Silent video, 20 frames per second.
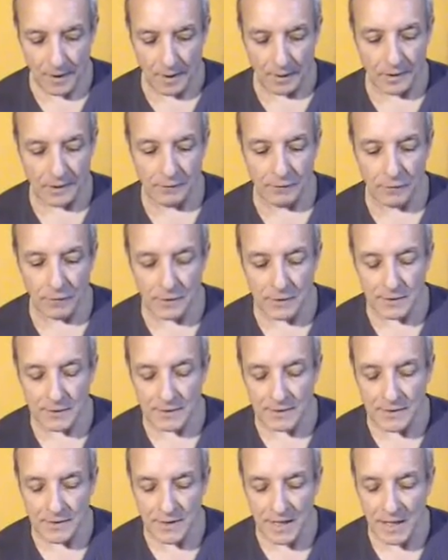And if we're
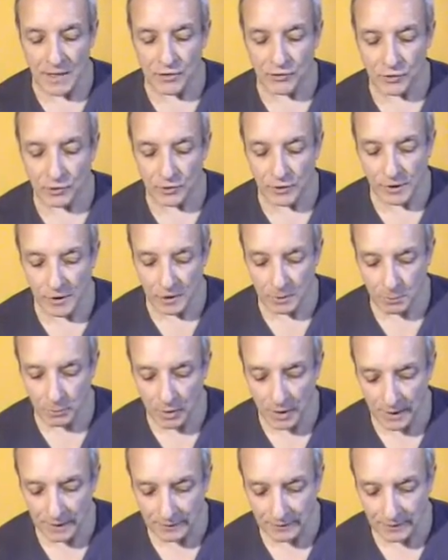successful in our
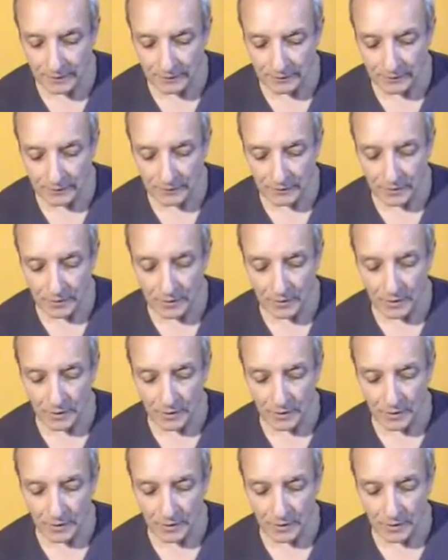practice,